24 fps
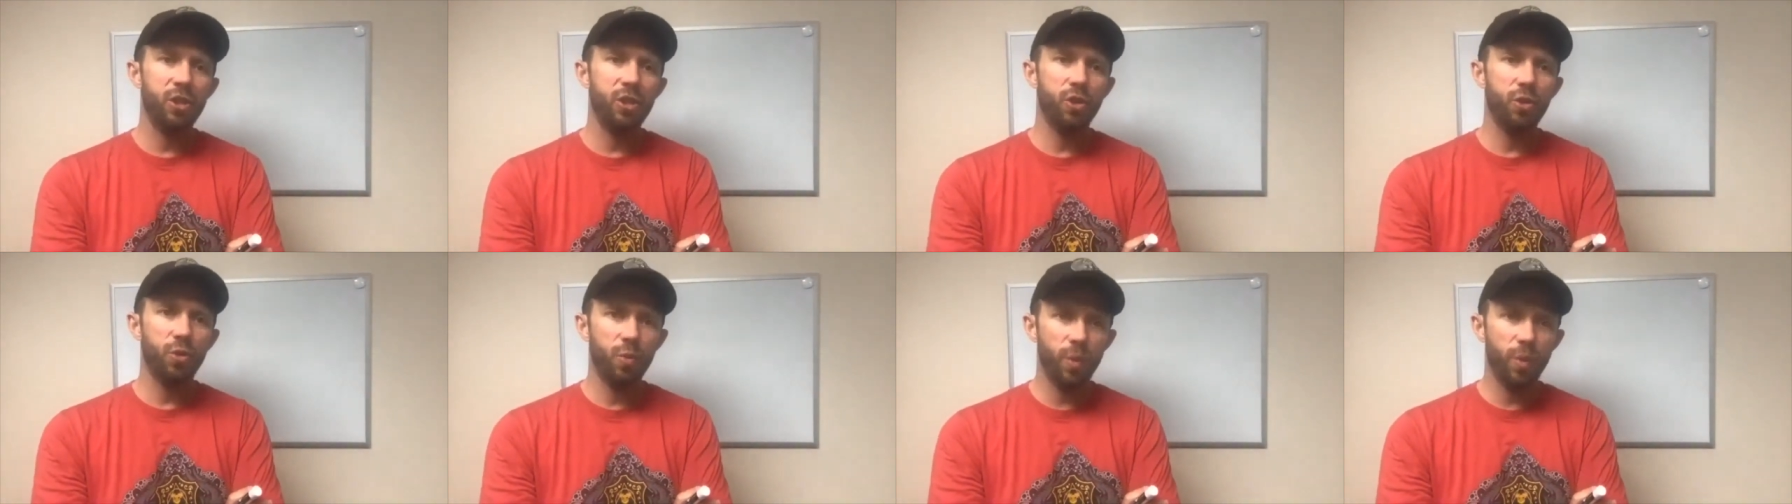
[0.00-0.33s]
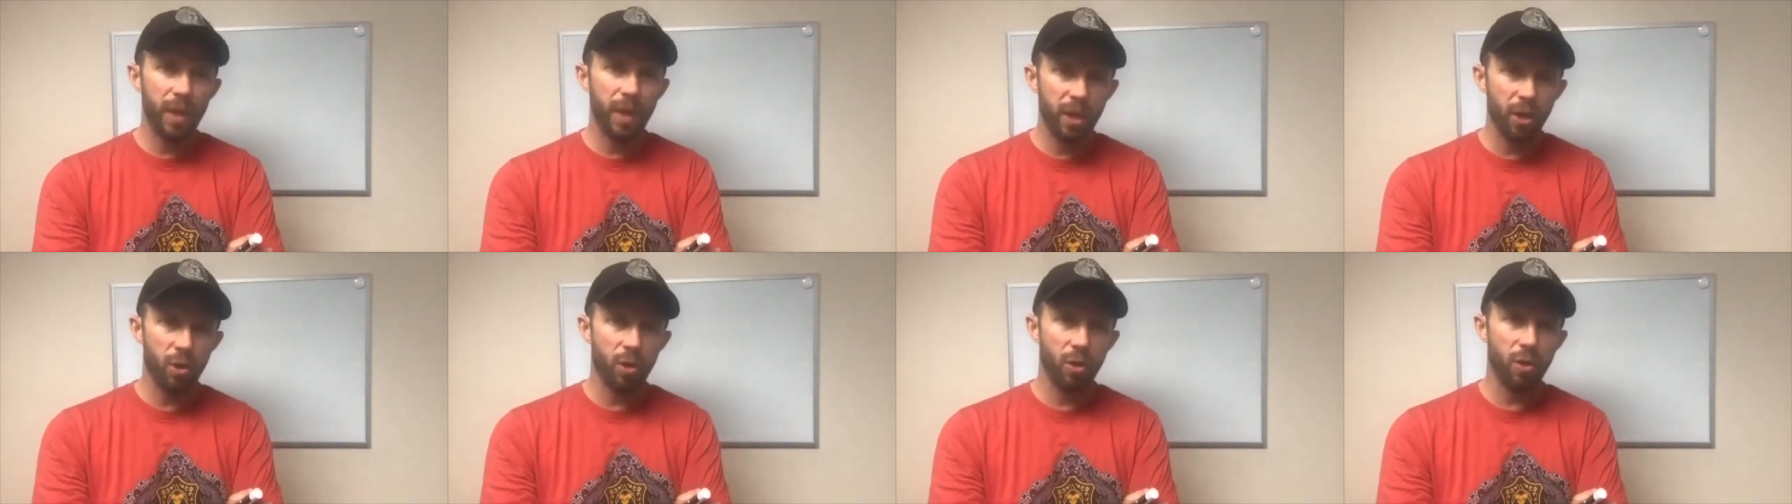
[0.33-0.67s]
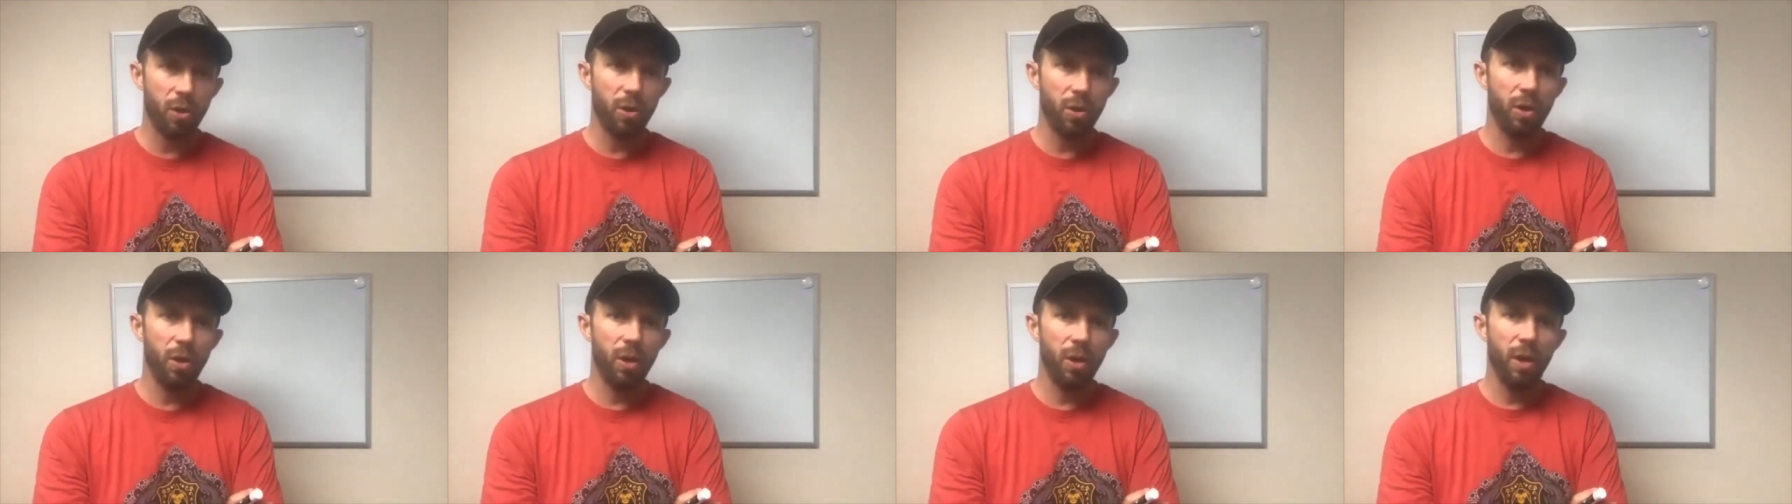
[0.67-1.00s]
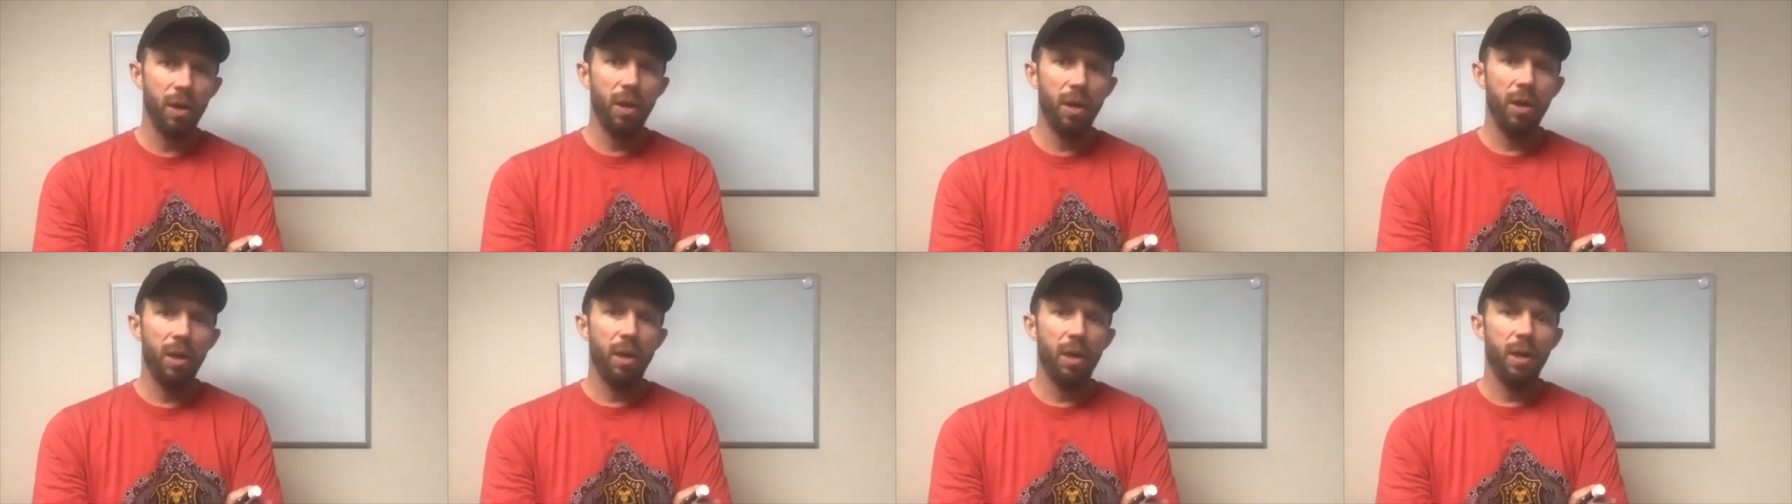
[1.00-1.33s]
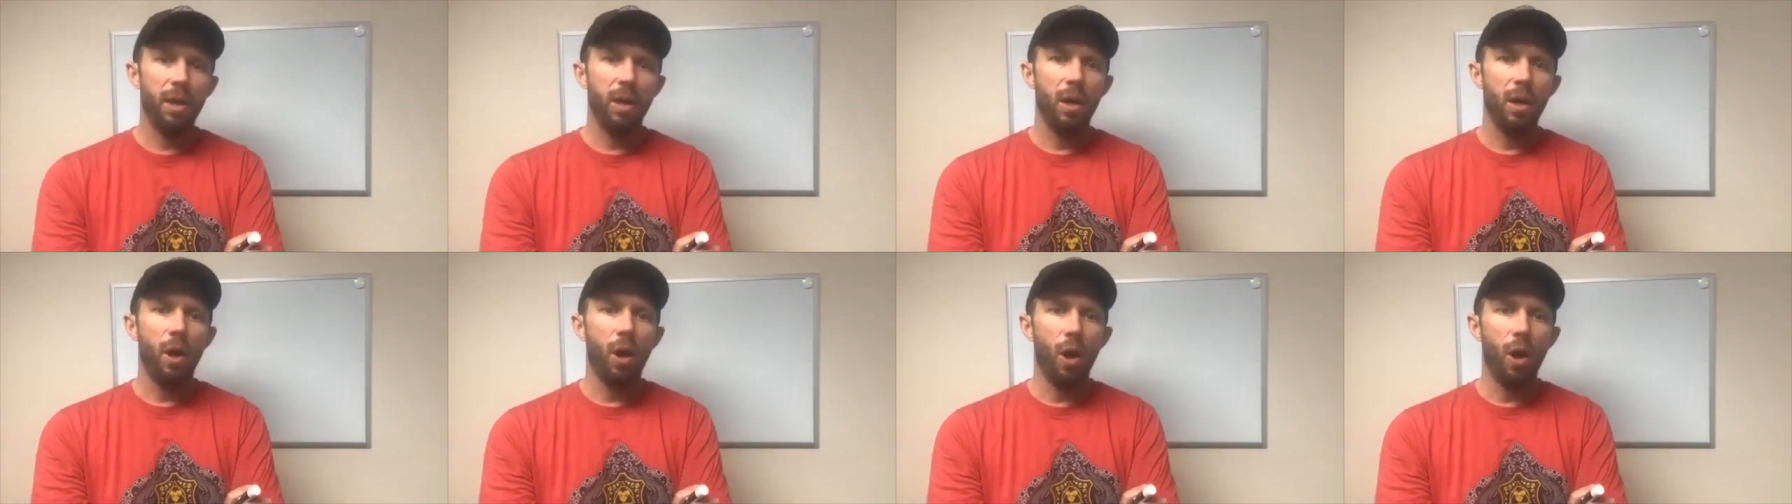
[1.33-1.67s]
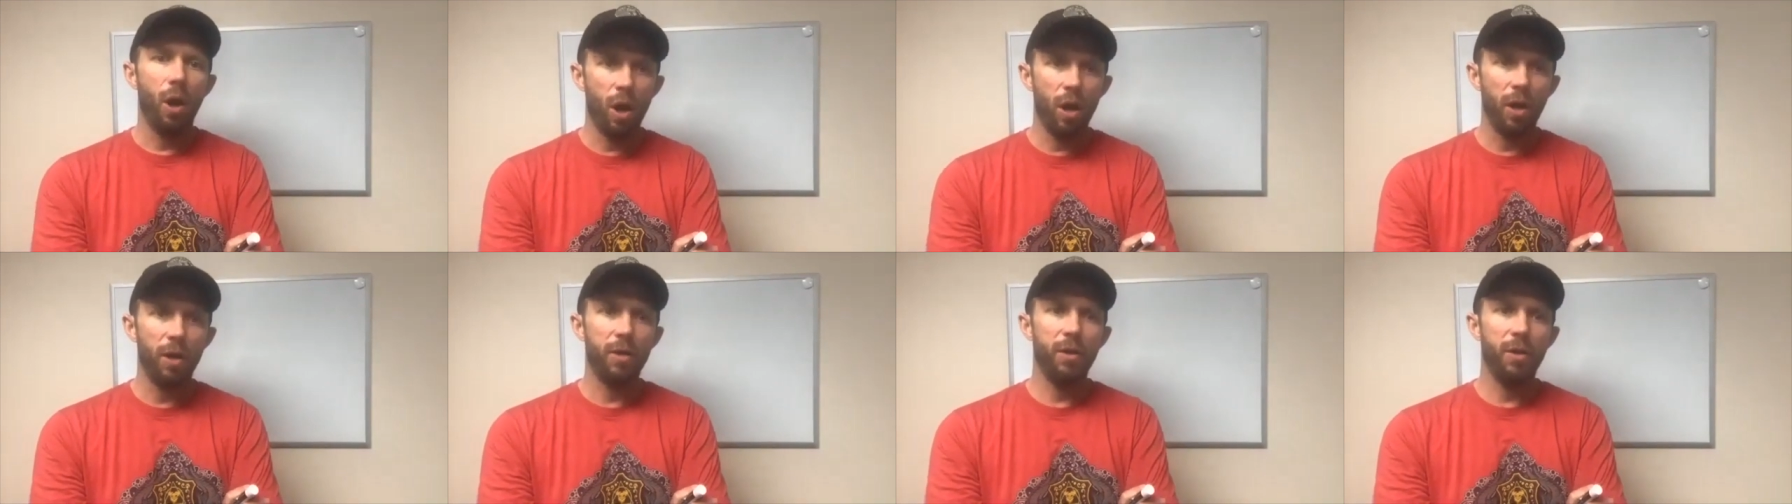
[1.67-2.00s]
trigger
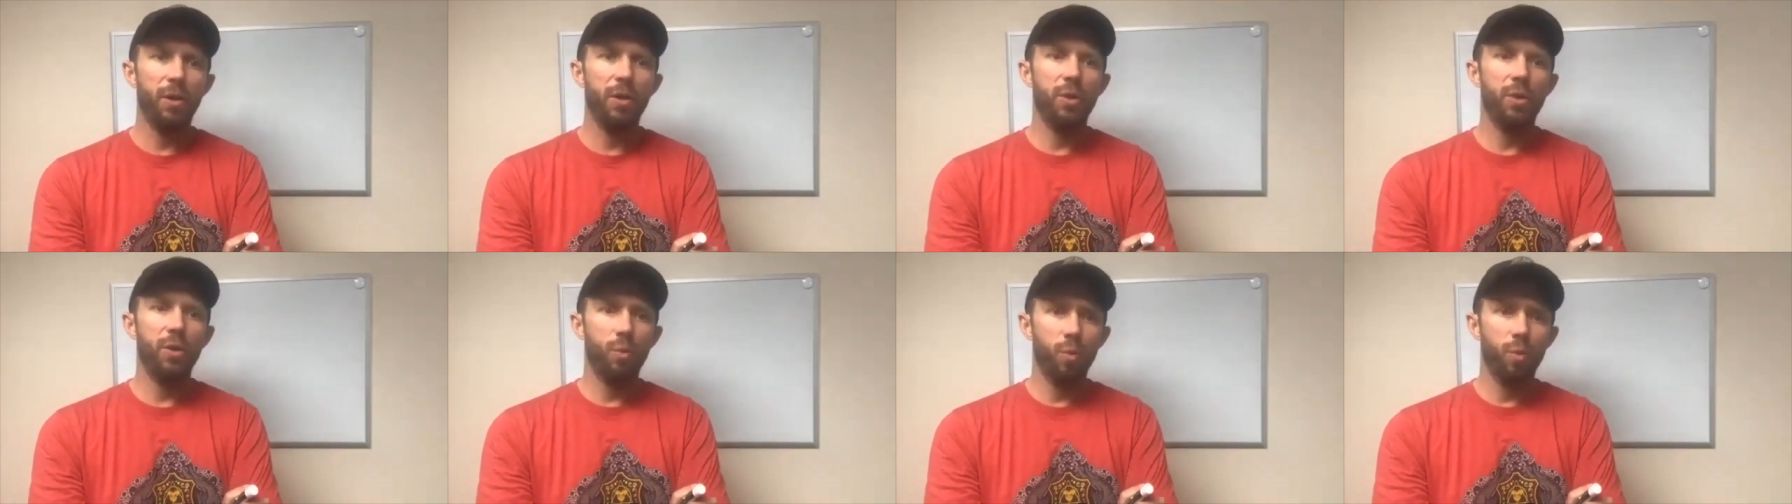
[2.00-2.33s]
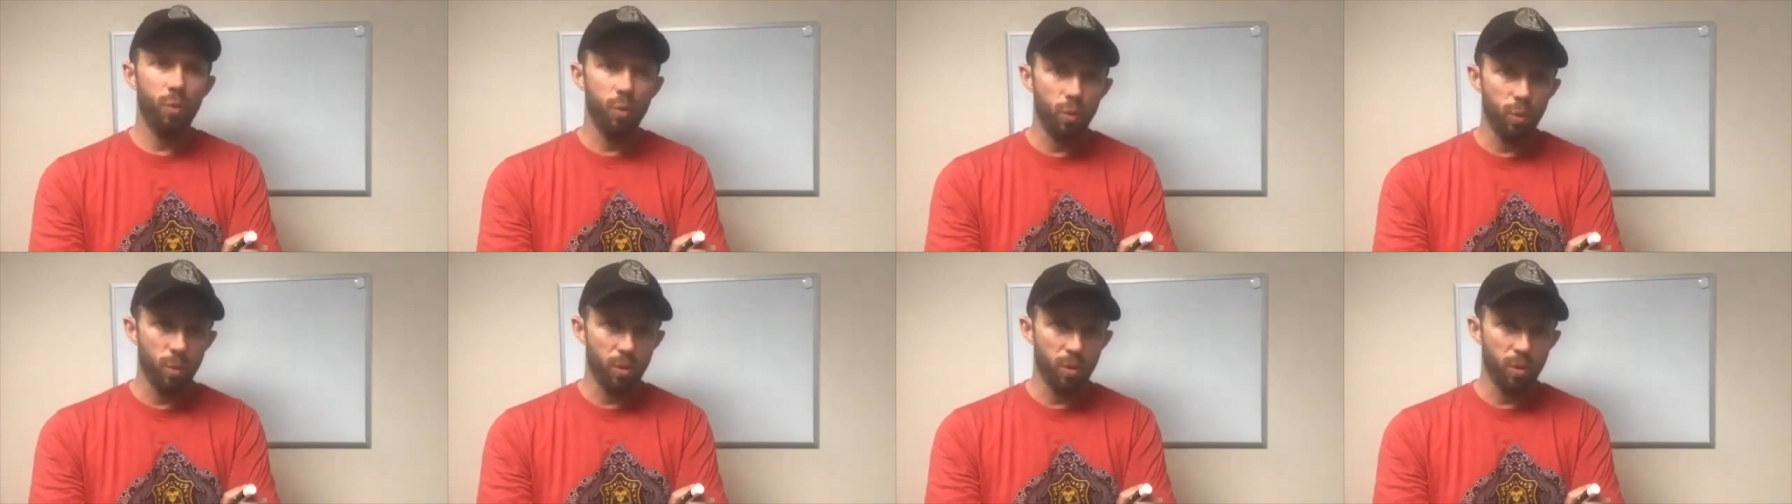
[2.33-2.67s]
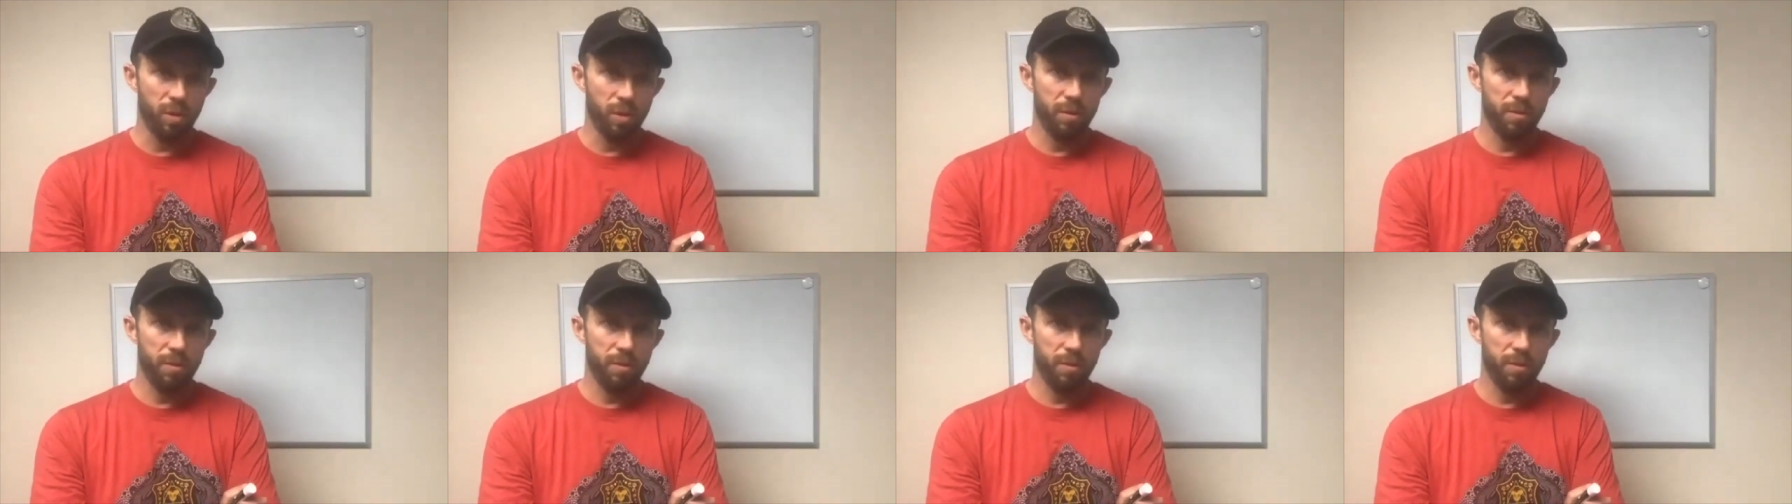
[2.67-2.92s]
on the rule.